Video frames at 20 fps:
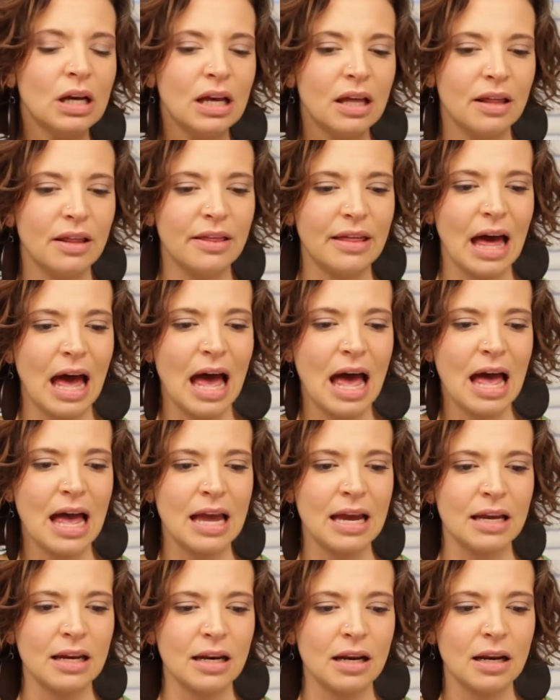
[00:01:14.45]

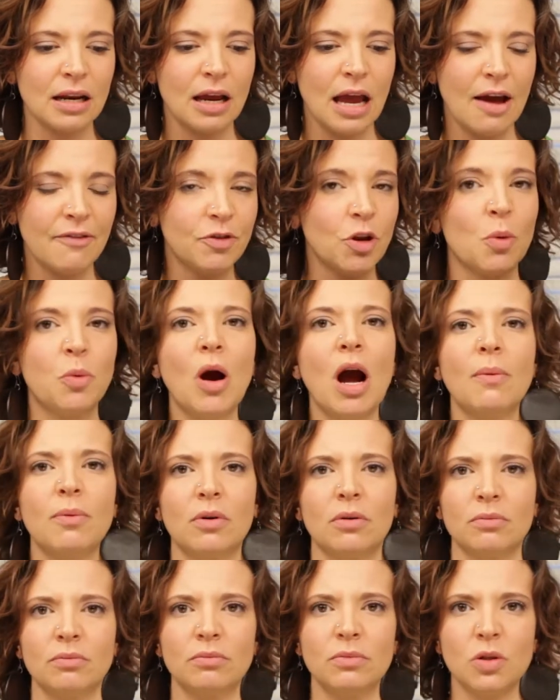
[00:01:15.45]
that have no
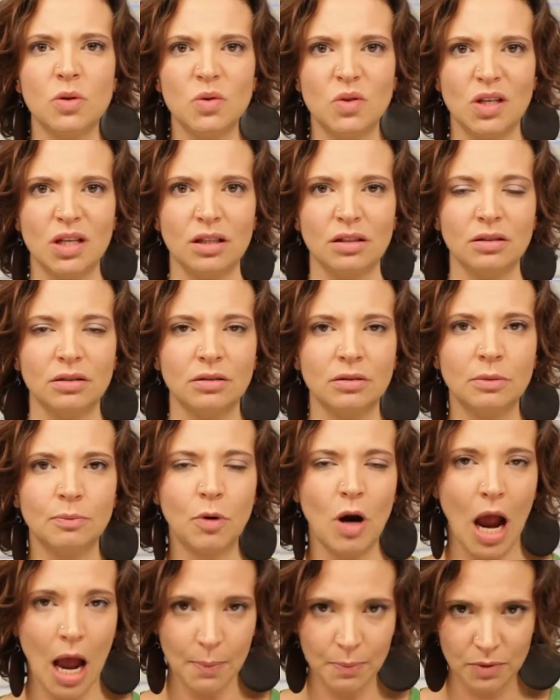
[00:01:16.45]
problem using
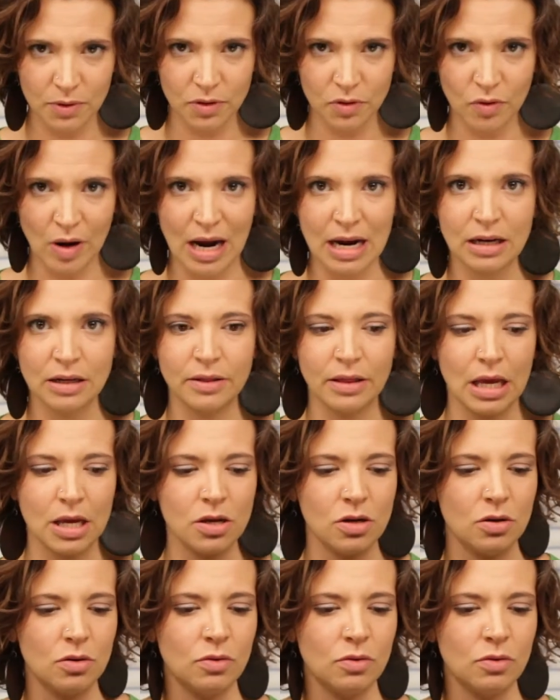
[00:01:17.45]
props, right? They